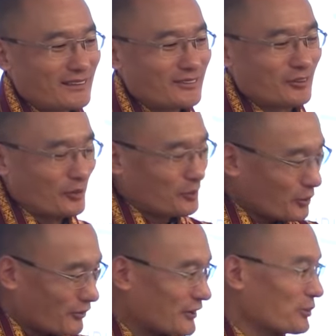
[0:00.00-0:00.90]
So the two
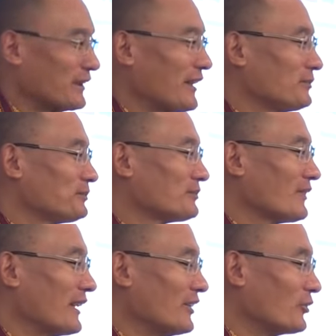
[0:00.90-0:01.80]
of us were there,
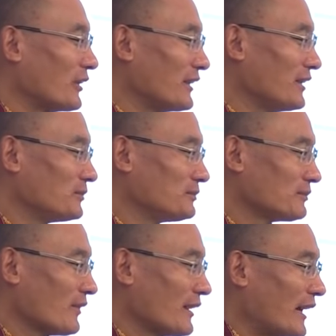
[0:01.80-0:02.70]
getting ready.
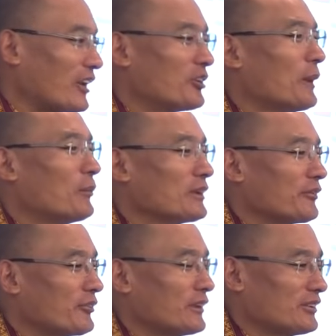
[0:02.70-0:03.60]
I remember the
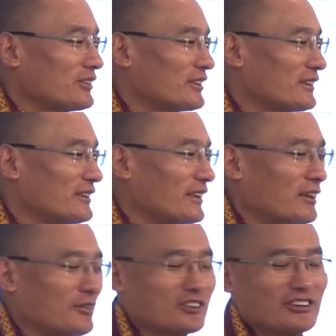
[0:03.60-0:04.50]
first
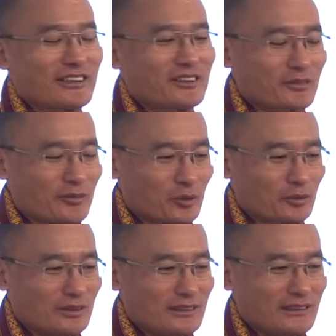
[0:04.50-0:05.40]
television interview.
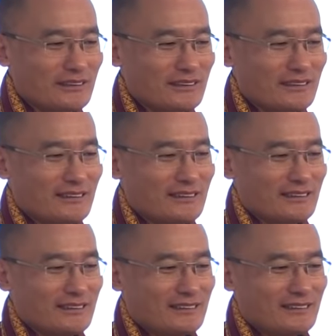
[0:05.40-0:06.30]

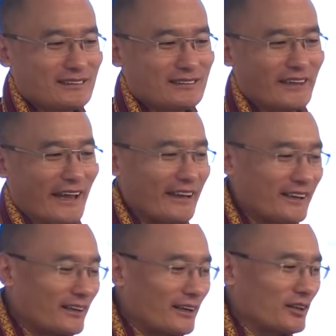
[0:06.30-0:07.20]
The
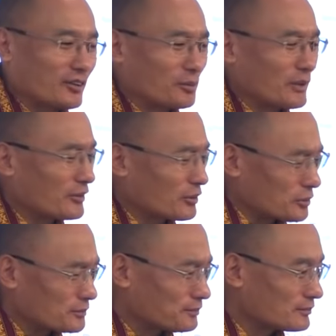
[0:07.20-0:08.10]
anchor asked me,
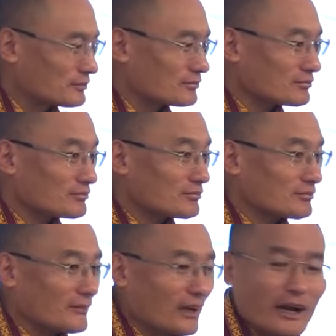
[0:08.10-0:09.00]
so,
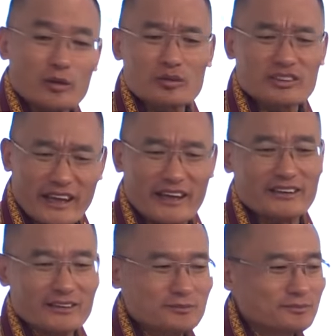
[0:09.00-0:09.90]
are you
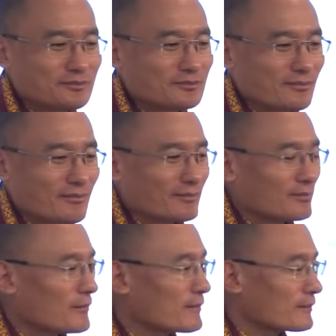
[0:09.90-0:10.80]
scared?
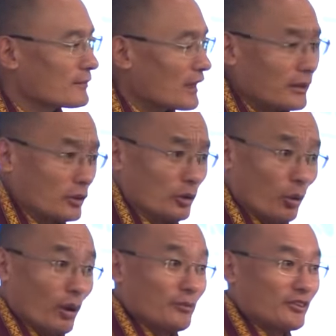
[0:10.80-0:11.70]
I said,
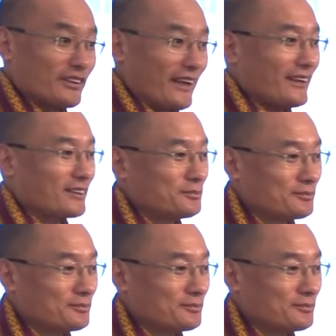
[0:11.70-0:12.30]
no, I'm not scared.